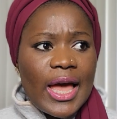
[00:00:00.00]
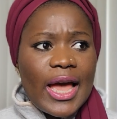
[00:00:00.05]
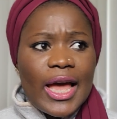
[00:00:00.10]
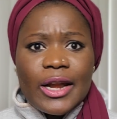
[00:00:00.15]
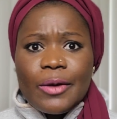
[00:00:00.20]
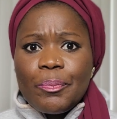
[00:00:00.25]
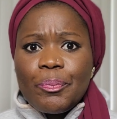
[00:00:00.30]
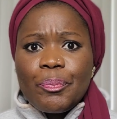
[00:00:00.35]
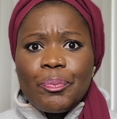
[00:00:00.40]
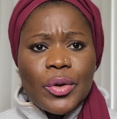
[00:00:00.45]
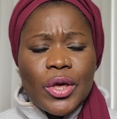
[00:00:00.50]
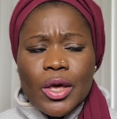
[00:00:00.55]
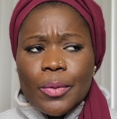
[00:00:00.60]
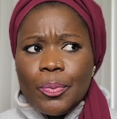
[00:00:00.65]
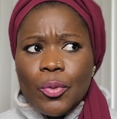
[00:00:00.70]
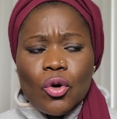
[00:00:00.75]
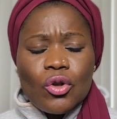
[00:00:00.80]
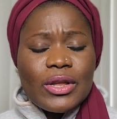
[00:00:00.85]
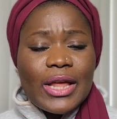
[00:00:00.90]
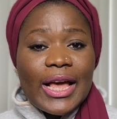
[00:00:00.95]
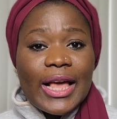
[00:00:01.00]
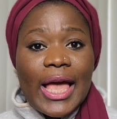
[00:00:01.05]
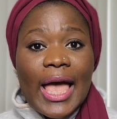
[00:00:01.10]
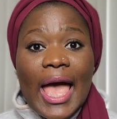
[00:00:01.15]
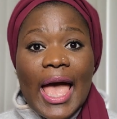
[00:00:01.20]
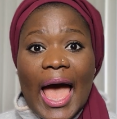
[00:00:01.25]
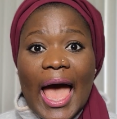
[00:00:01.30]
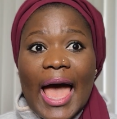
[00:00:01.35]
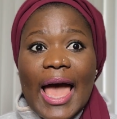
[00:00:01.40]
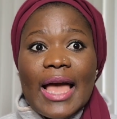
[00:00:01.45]
And people,
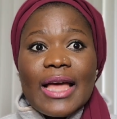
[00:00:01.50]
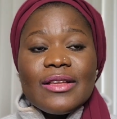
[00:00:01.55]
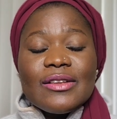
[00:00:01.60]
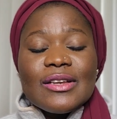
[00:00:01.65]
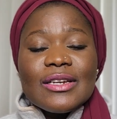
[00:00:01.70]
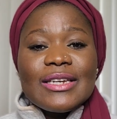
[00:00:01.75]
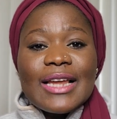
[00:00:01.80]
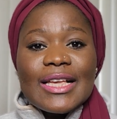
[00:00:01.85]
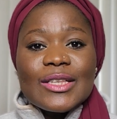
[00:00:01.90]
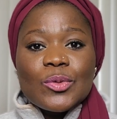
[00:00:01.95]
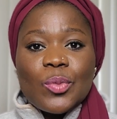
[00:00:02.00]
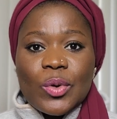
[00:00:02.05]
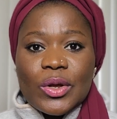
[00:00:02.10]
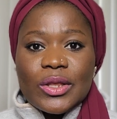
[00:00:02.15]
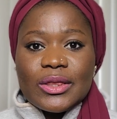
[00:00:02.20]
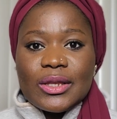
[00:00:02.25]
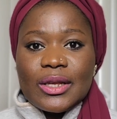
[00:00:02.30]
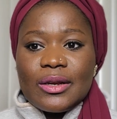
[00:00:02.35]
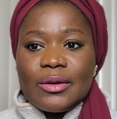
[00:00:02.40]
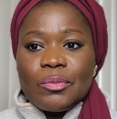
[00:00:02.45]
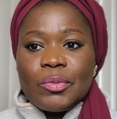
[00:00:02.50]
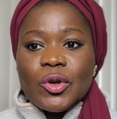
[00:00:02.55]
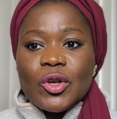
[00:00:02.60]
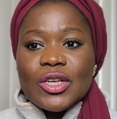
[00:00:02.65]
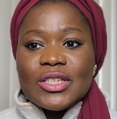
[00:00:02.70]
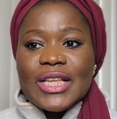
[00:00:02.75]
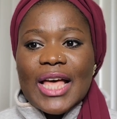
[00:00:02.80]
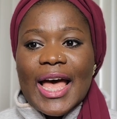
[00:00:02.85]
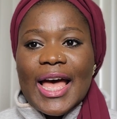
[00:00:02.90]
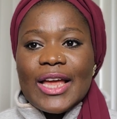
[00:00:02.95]
that's one thing,
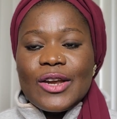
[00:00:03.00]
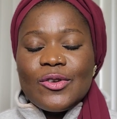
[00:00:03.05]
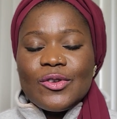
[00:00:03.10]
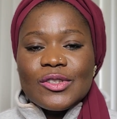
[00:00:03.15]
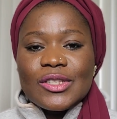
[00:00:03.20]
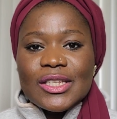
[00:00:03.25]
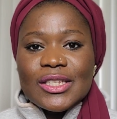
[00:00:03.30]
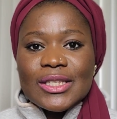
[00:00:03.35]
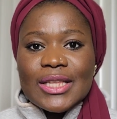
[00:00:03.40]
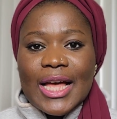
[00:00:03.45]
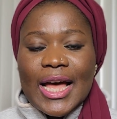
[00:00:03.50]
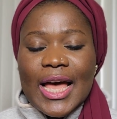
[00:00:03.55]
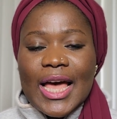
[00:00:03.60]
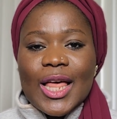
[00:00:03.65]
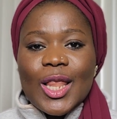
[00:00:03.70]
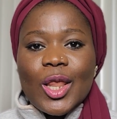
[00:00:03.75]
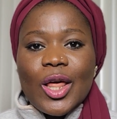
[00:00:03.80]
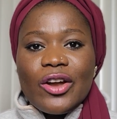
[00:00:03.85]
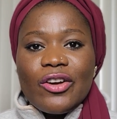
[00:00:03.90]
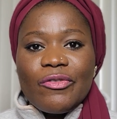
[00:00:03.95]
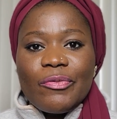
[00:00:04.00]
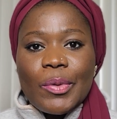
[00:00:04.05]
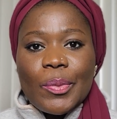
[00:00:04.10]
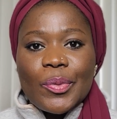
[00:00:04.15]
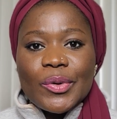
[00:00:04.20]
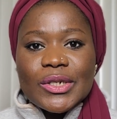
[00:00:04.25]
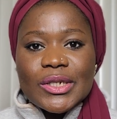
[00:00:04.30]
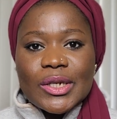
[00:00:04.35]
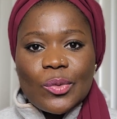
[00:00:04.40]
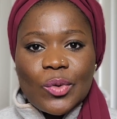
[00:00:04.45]
because I noticed that a lot of
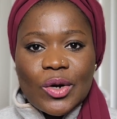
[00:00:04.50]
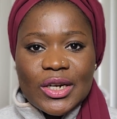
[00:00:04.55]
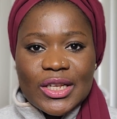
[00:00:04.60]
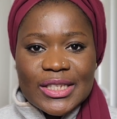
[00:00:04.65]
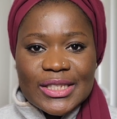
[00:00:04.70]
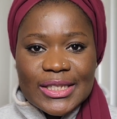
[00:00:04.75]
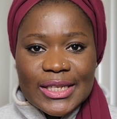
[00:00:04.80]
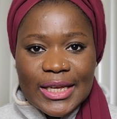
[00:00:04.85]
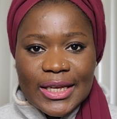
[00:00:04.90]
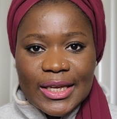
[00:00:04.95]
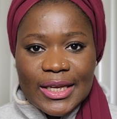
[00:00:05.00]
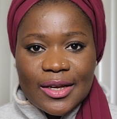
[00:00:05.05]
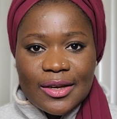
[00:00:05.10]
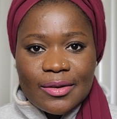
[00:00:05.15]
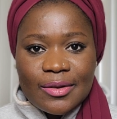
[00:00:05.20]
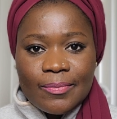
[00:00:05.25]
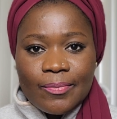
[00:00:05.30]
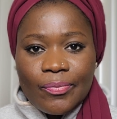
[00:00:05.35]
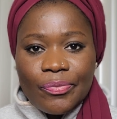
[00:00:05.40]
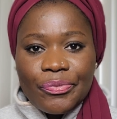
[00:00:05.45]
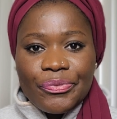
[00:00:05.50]
people didn't want to say it.